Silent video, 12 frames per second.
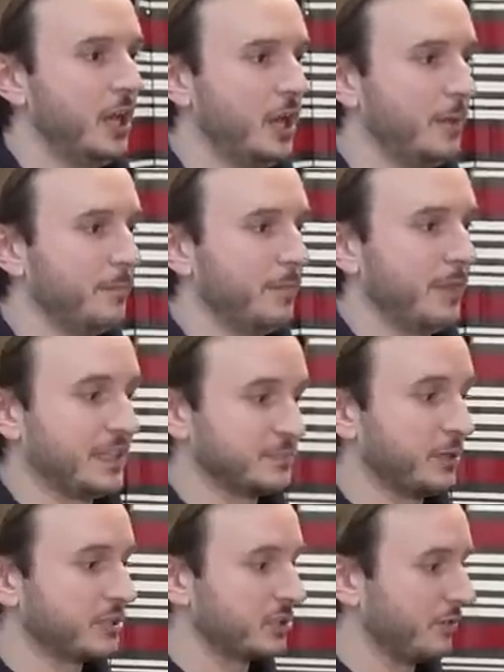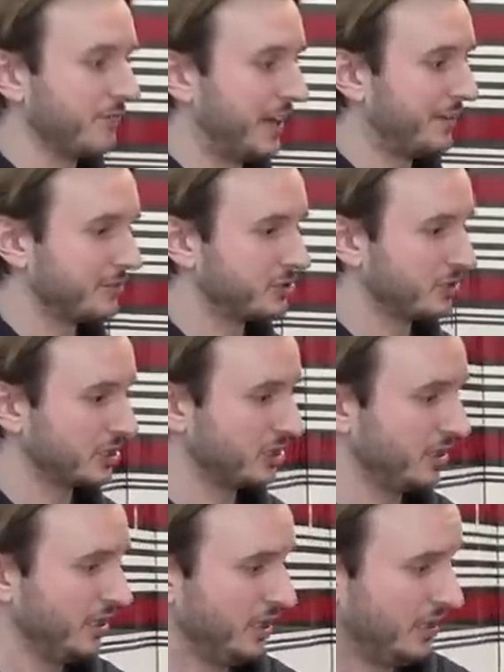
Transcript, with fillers: Um, that's mostly on valve restriction.